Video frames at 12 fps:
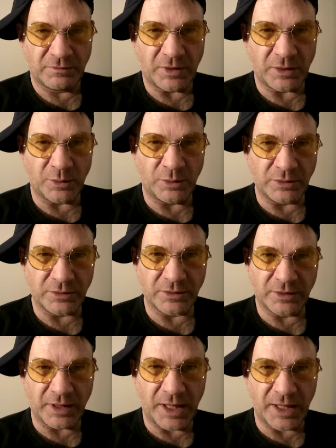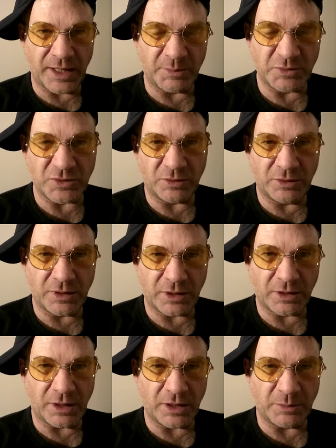far older than I am, so you've got to
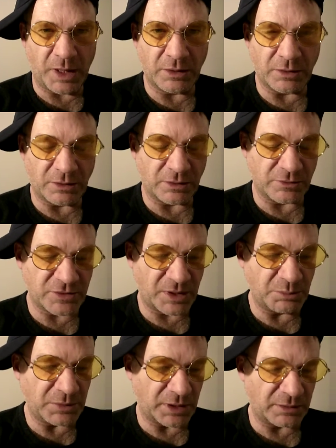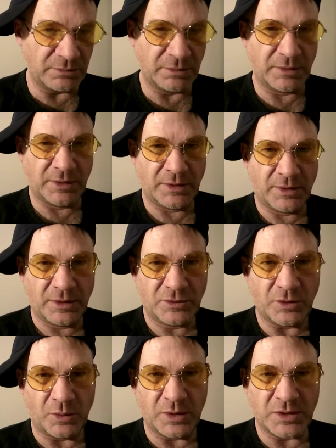call him uncle or something.
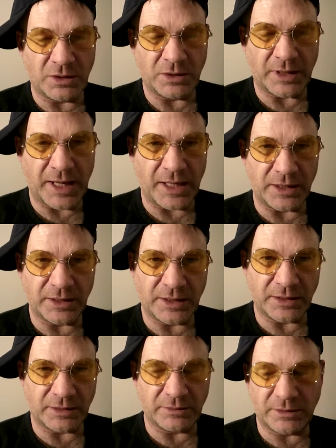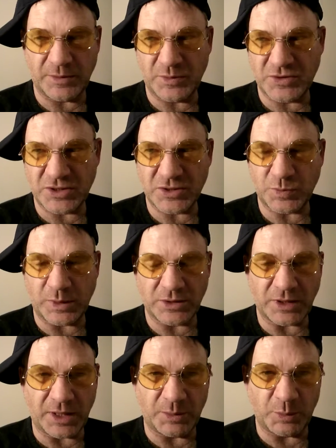So he's Uncle Alec, and it was just one
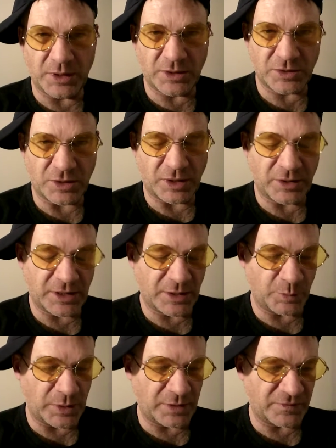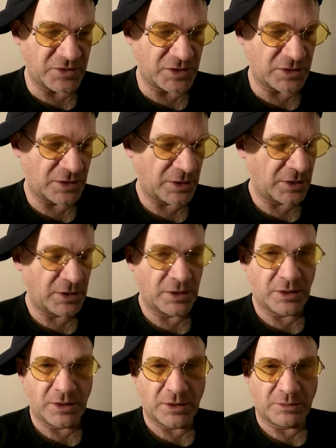time we saw that one of his
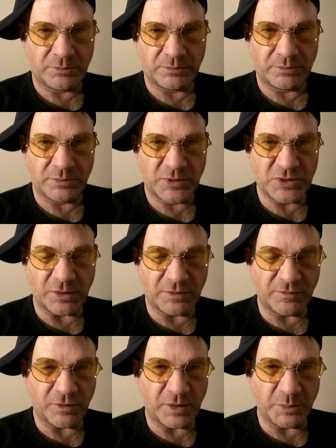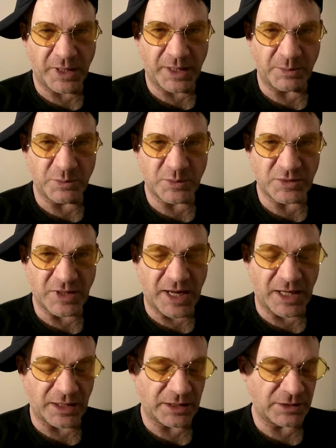short form names was
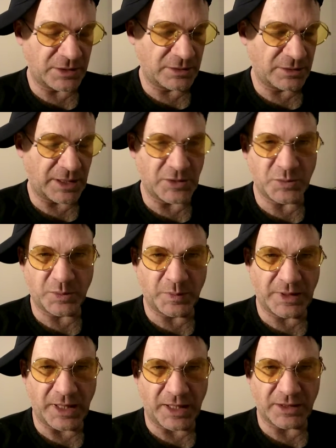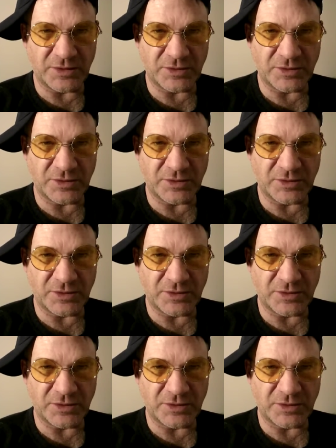Alec, and that's what we like.